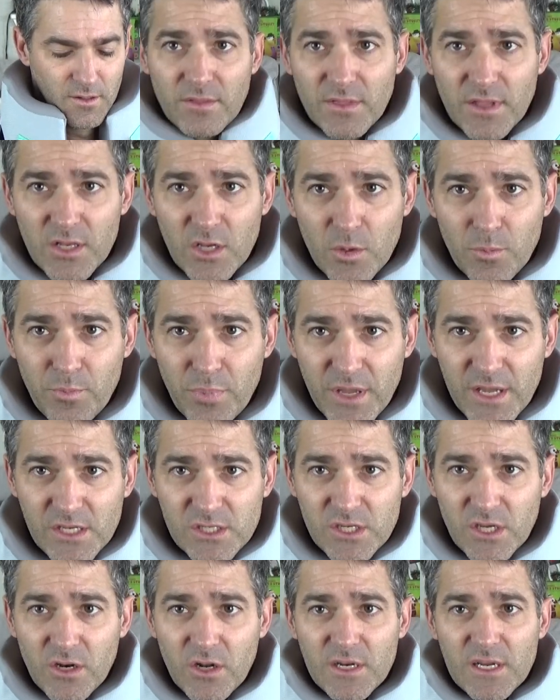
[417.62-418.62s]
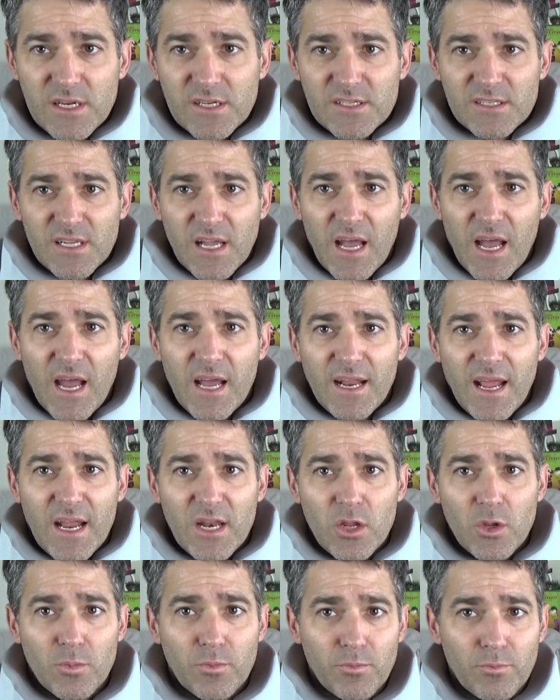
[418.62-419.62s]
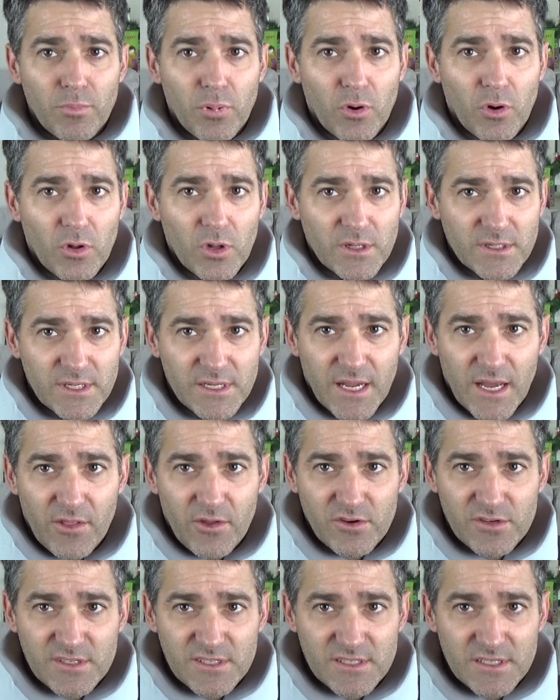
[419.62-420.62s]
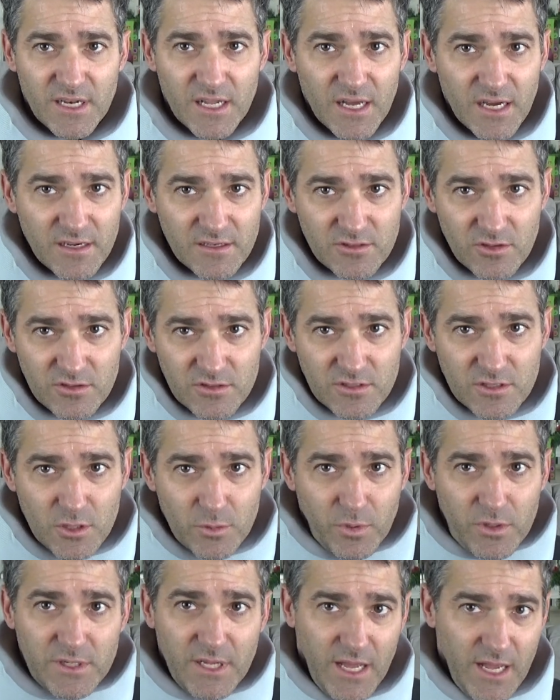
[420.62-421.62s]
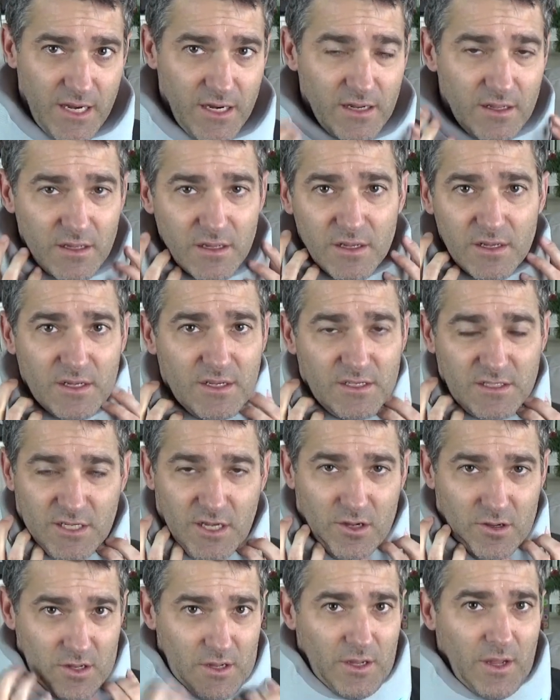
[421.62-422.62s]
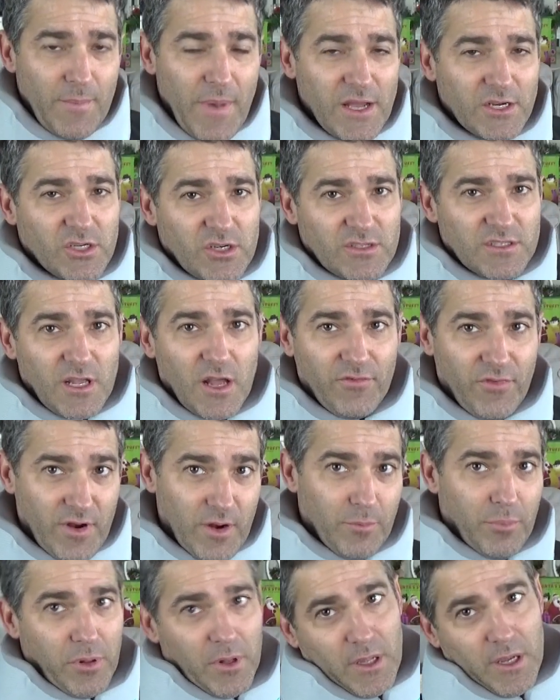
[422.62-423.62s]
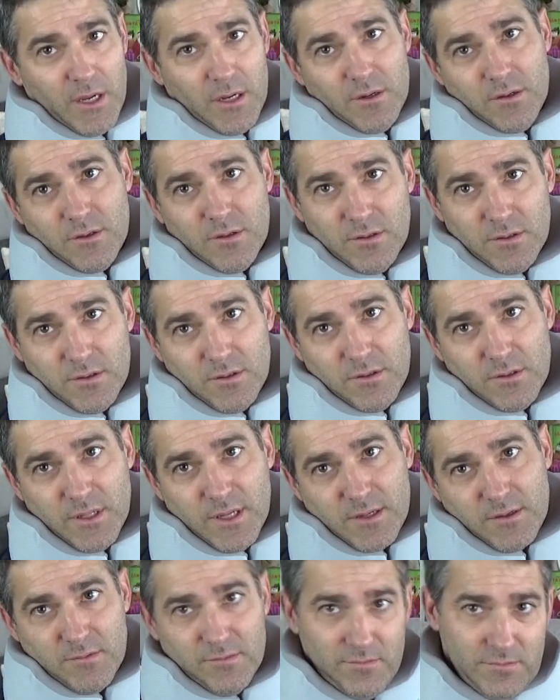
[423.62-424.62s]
then you pinch in on each side and you pull it together snug so it's super tight. So imagine yourself on a plane, like